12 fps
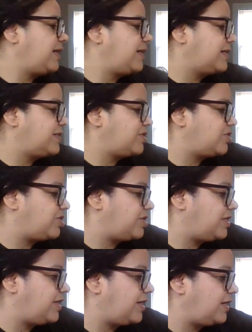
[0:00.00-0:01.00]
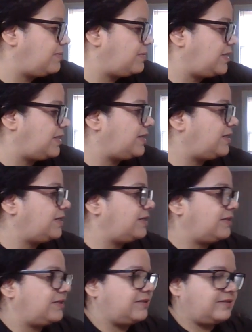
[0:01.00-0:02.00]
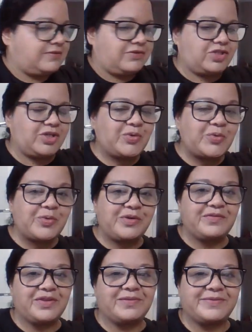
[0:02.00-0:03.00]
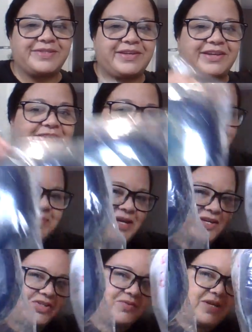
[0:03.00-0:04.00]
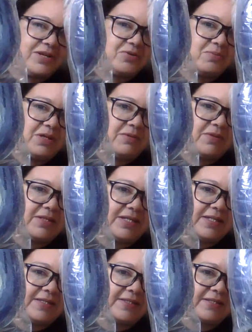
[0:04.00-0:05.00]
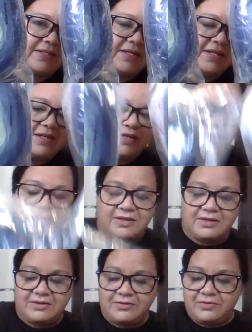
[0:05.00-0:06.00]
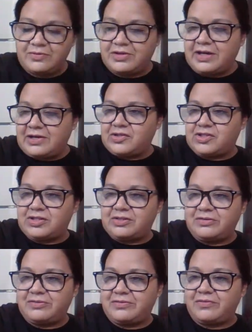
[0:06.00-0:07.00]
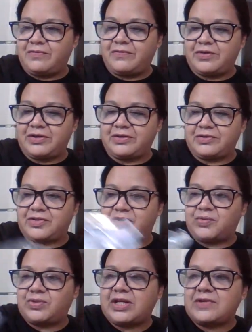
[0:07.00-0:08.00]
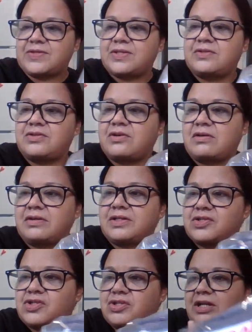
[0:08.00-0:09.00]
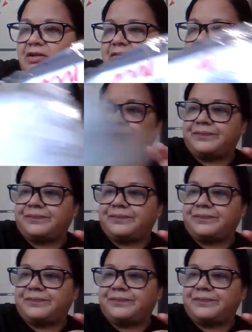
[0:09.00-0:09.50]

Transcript: And she gave me two of them. So can you imagine what I could make with these? Oh gosh, over 2,000 yardage there.